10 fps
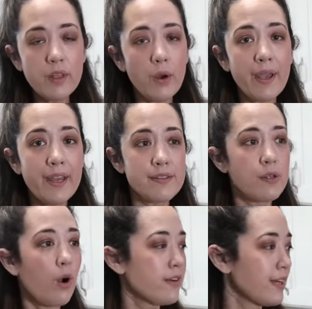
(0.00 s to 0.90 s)
Okay,
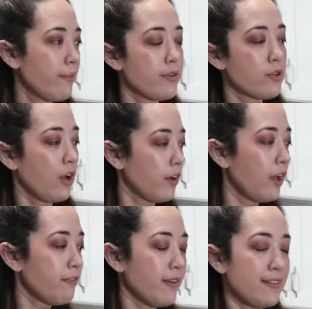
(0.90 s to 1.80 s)
so our timer's gone
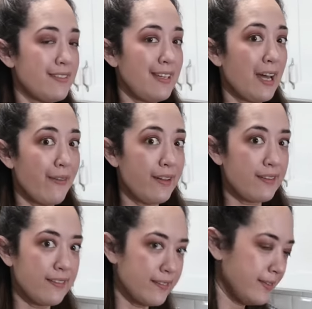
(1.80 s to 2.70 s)
off. Let's see how they
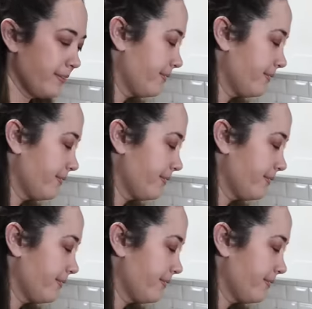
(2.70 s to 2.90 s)
look.